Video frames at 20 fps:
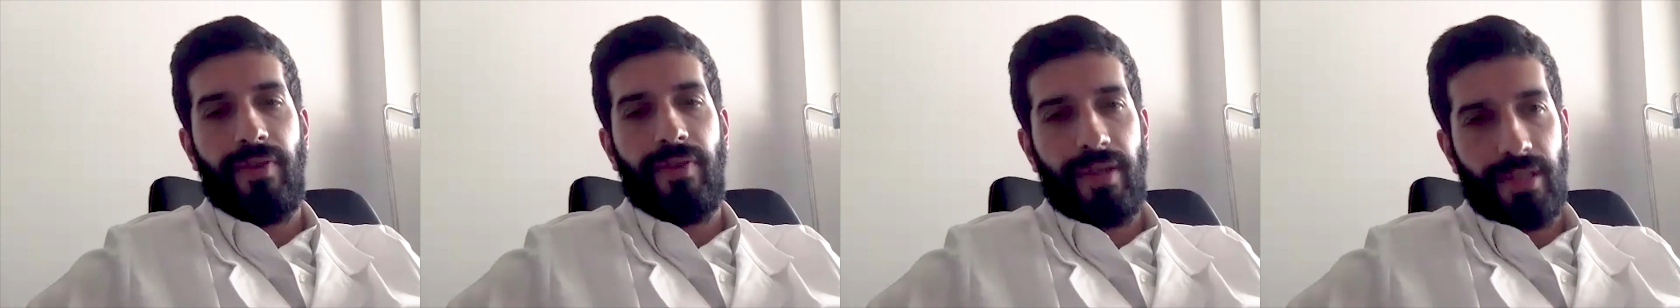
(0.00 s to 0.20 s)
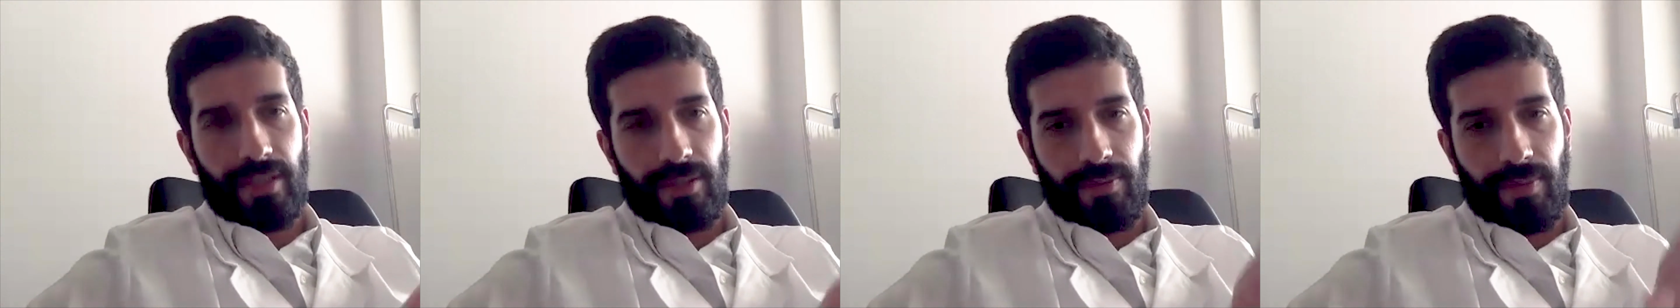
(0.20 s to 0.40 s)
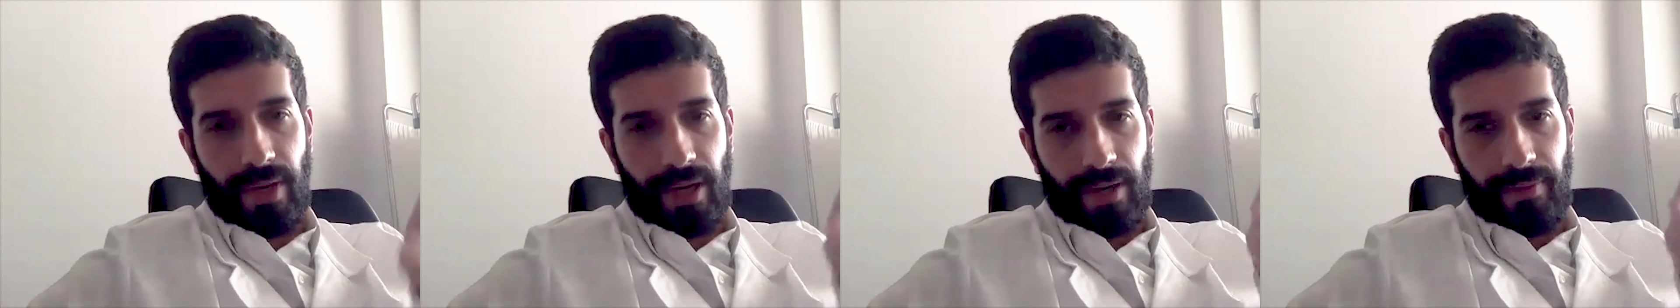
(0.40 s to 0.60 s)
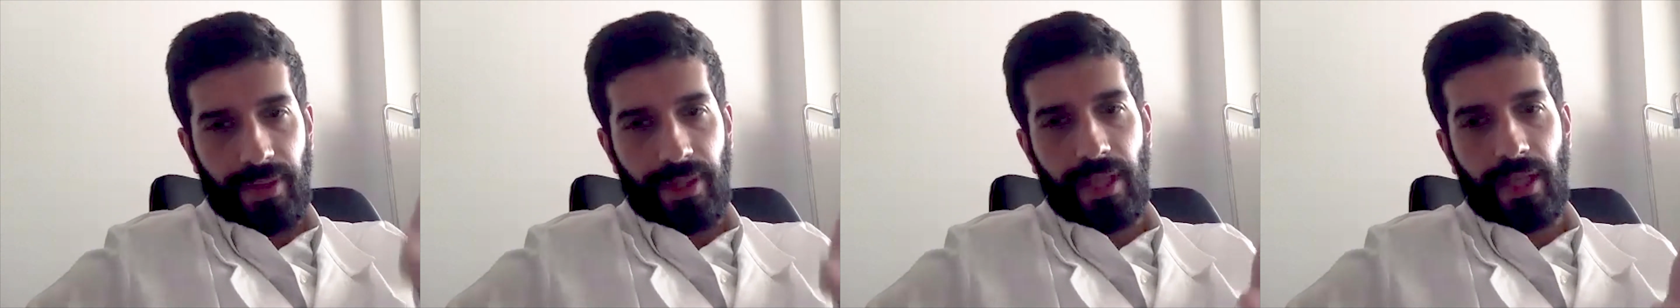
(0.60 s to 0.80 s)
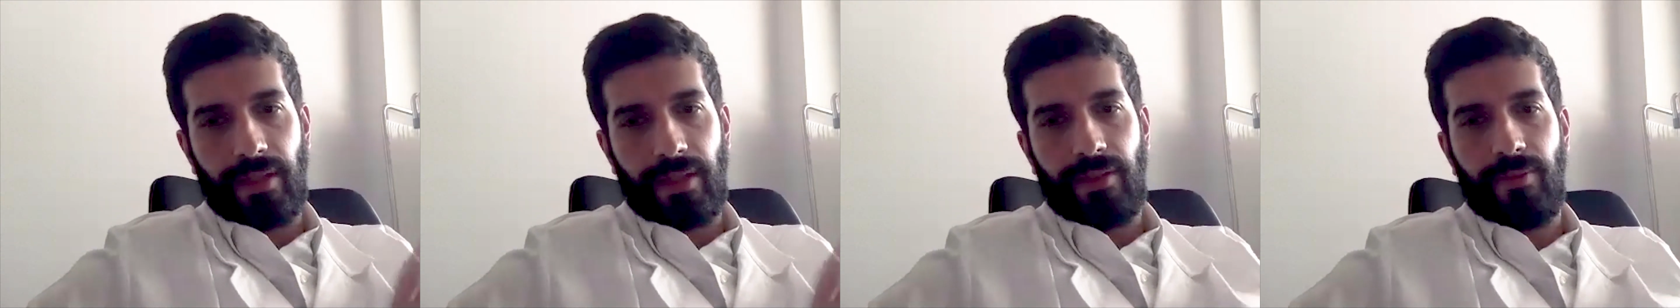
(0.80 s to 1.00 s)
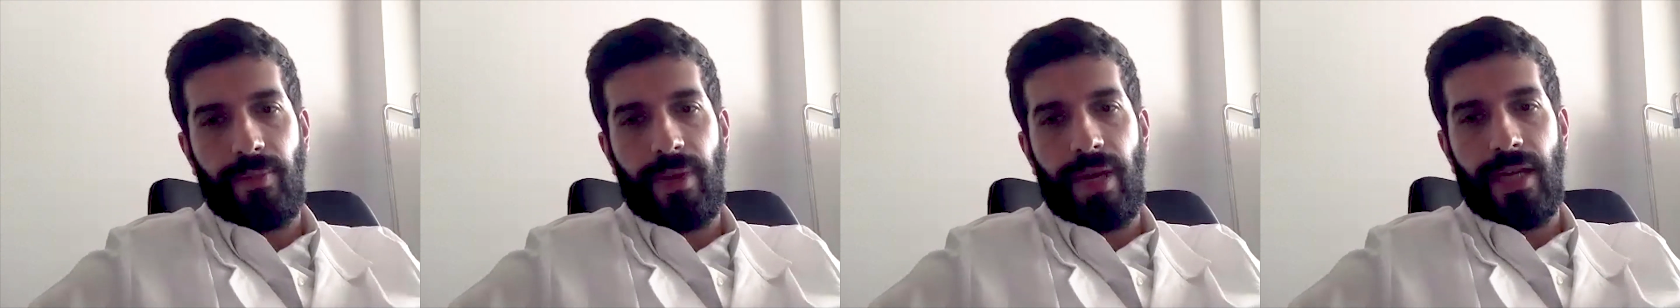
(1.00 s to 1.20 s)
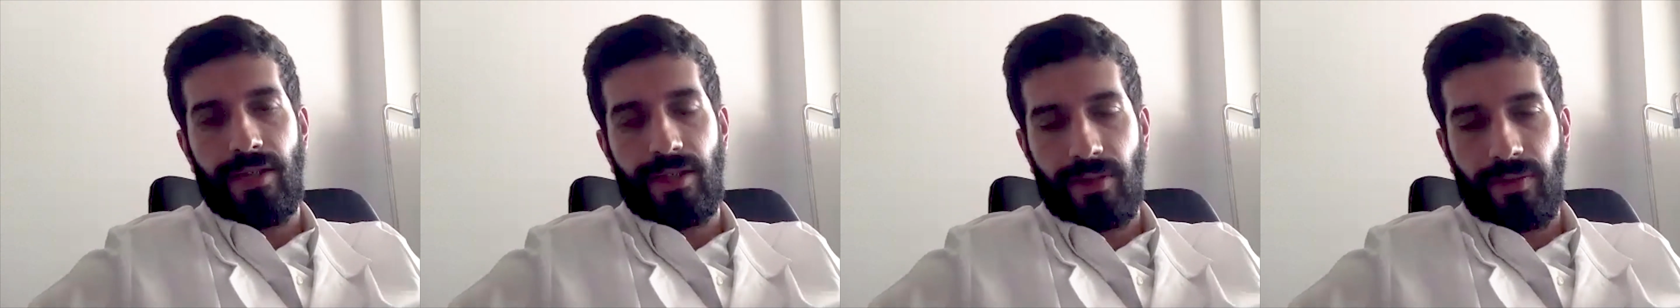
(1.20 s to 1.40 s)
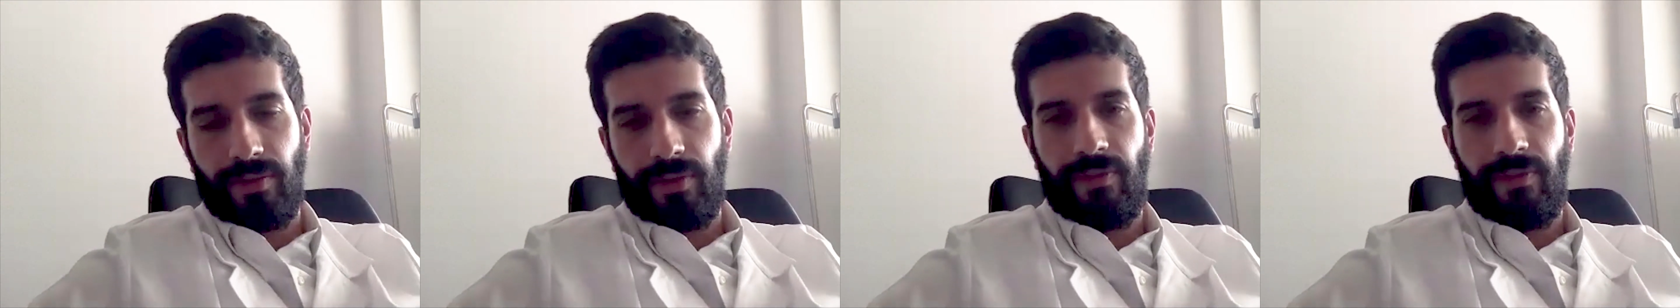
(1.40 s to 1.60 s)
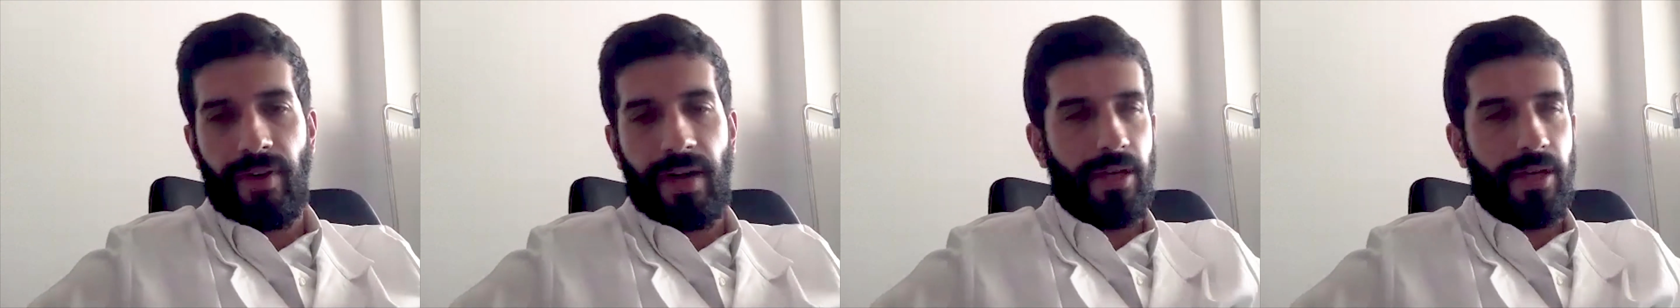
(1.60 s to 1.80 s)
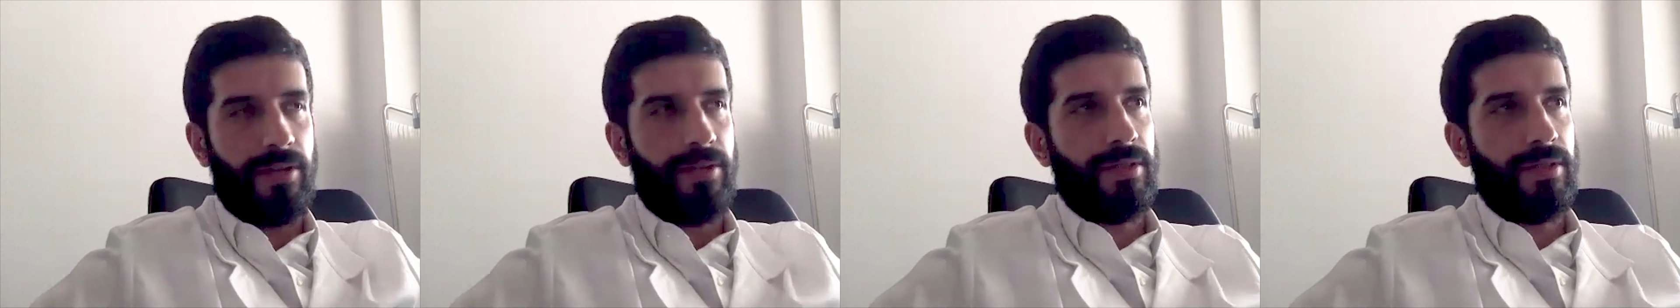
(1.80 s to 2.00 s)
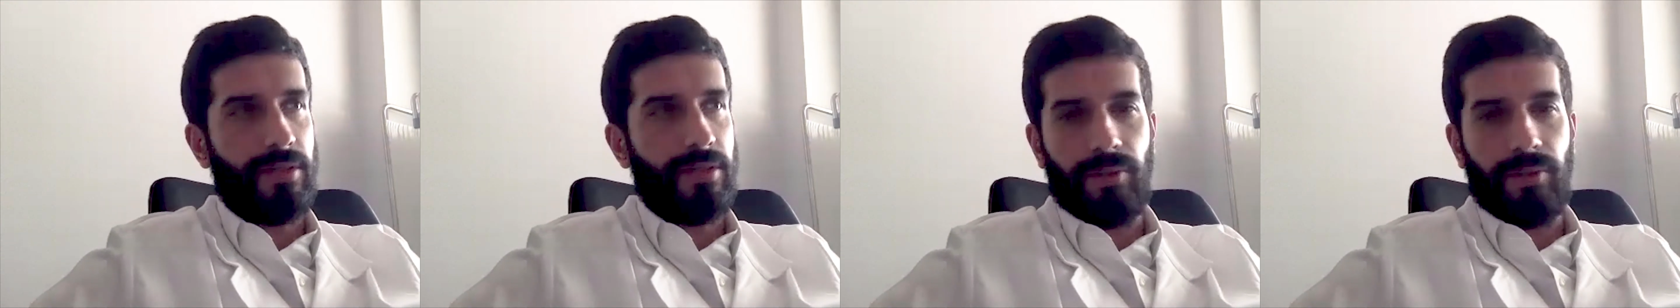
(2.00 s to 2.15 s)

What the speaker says: is buried at the base of the phallus,